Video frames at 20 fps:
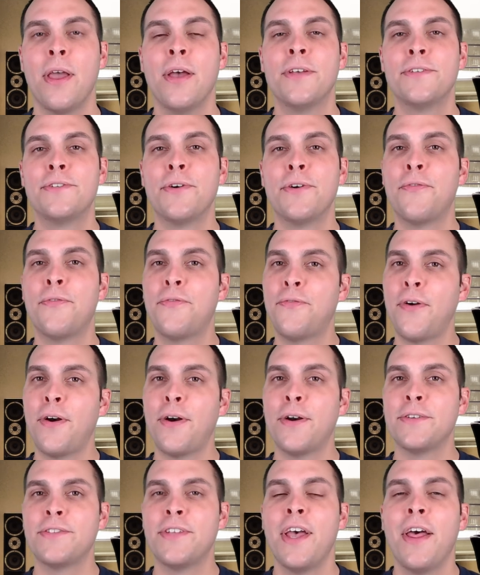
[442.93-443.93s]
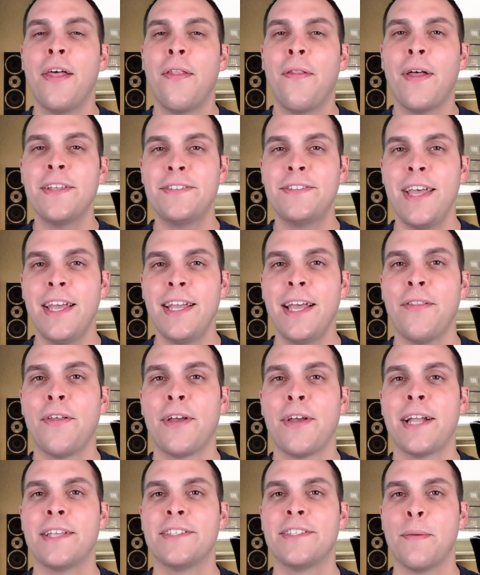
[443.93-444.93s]
So first, let's take a
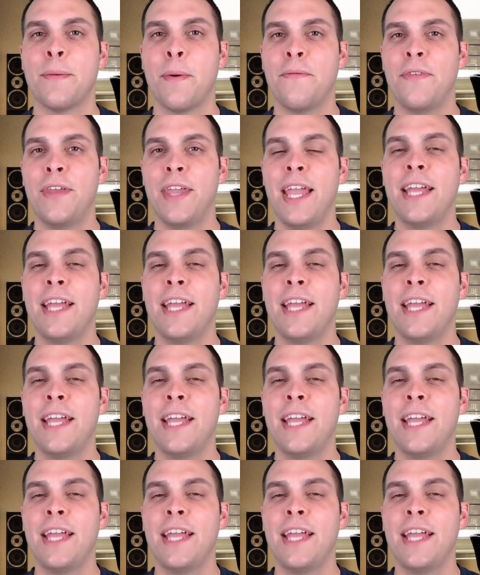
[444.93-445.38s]
look at some of the